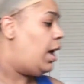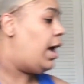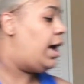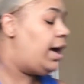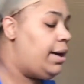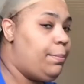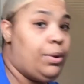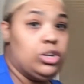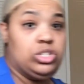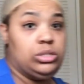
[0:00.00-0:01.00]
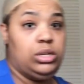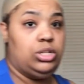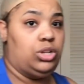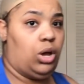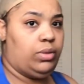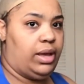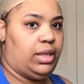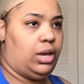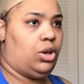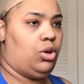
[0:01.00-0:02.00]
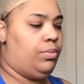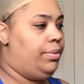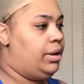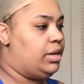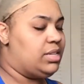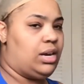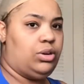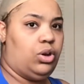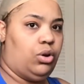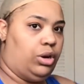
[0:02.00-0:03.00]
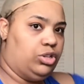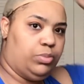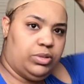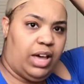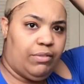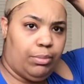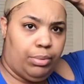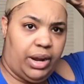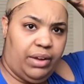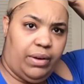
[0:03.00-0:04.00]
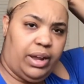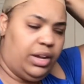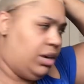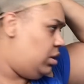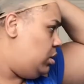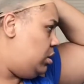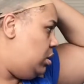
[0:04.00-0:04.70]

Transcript: I personally don't like that comb because I don't know. Are you supposed to have a braid right here